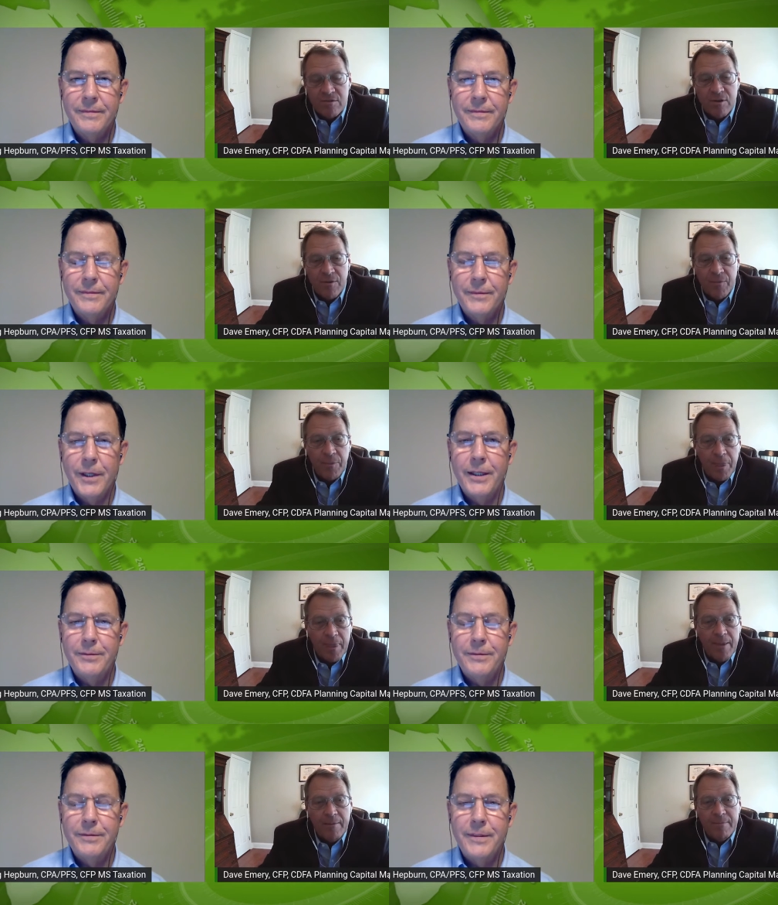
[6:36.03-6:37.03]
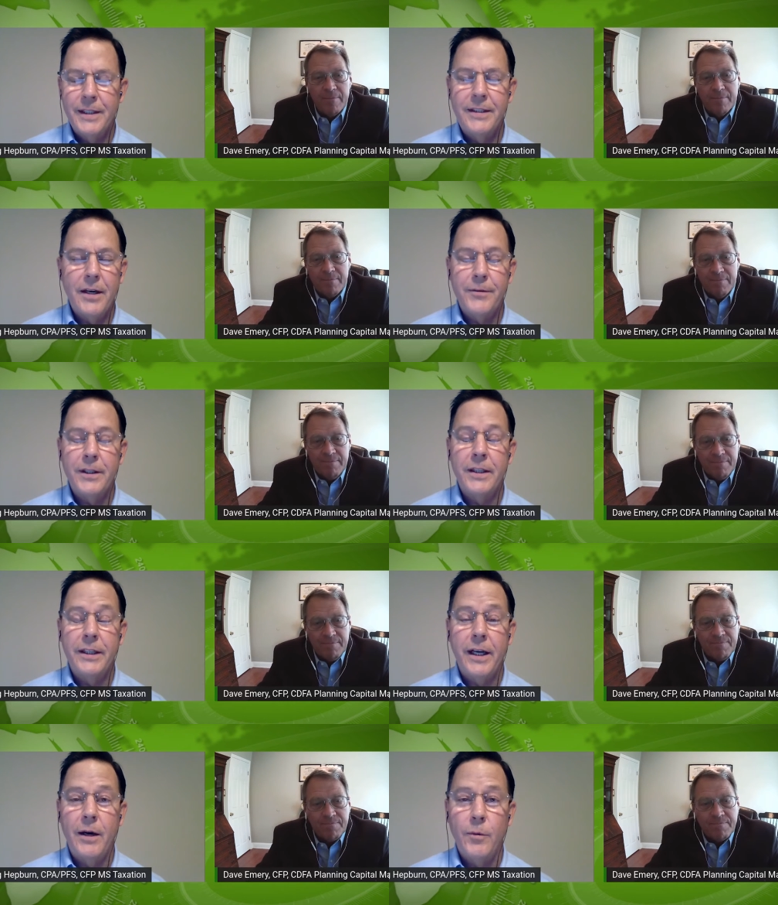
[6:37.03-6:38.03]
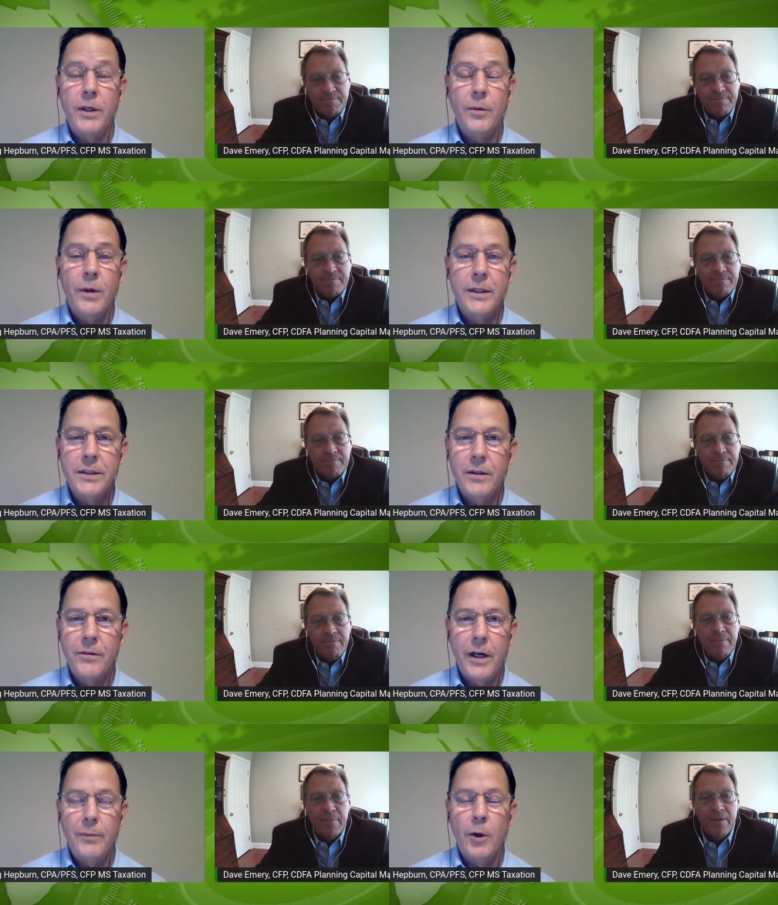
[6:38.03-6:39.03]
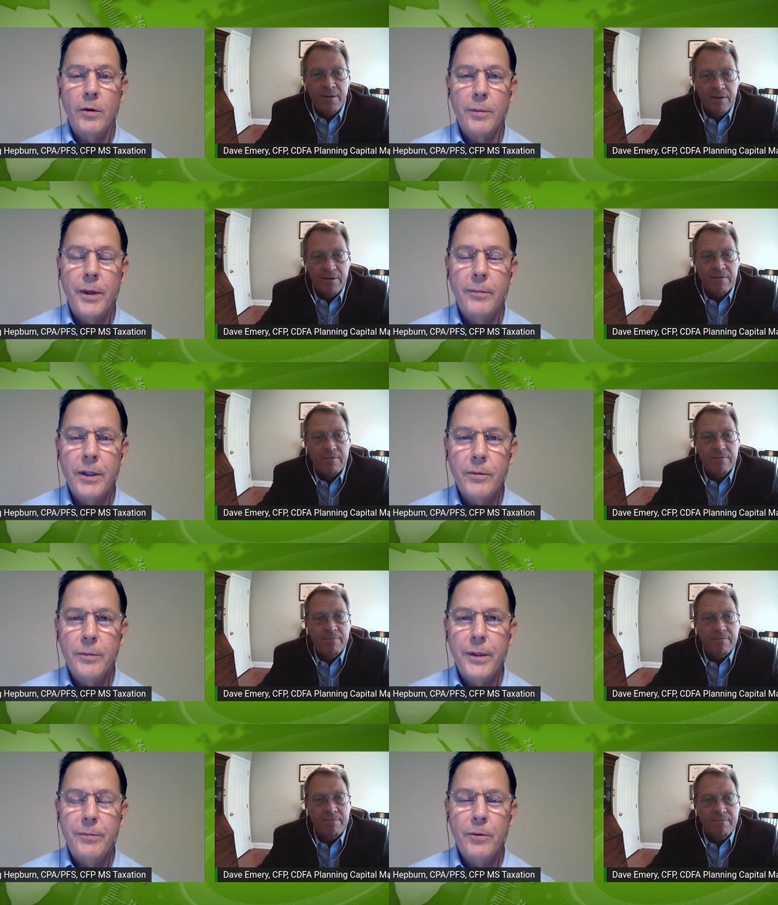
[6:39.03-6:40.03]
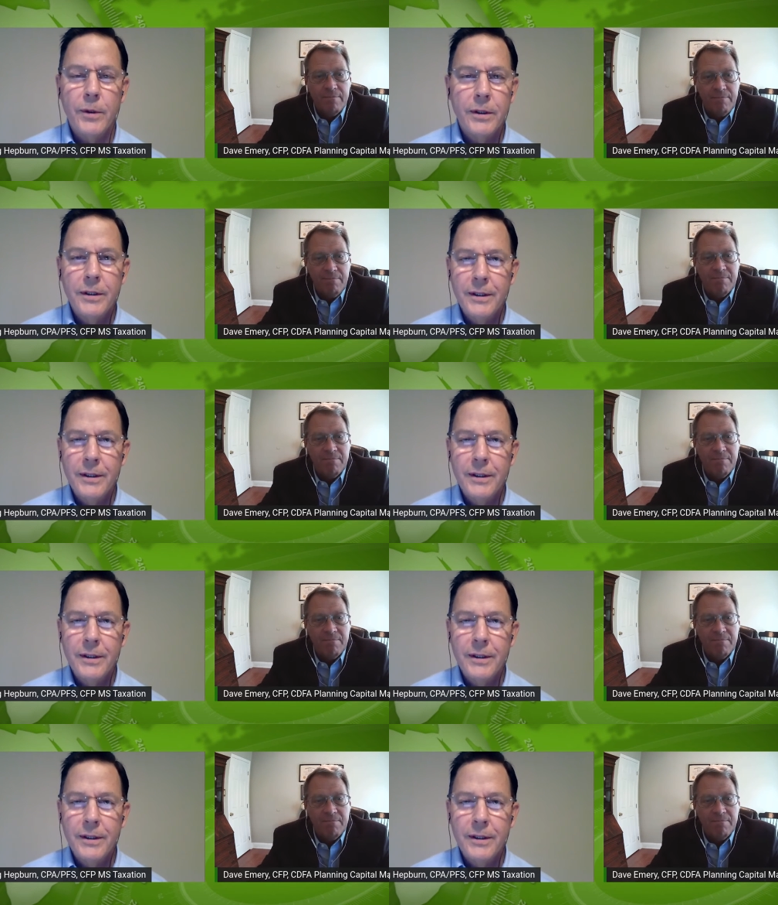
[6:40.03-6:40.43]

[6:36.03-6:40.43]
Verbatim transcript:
Speaker 1: So. Right and definitely not what it was in the Weimar Republic, where people were,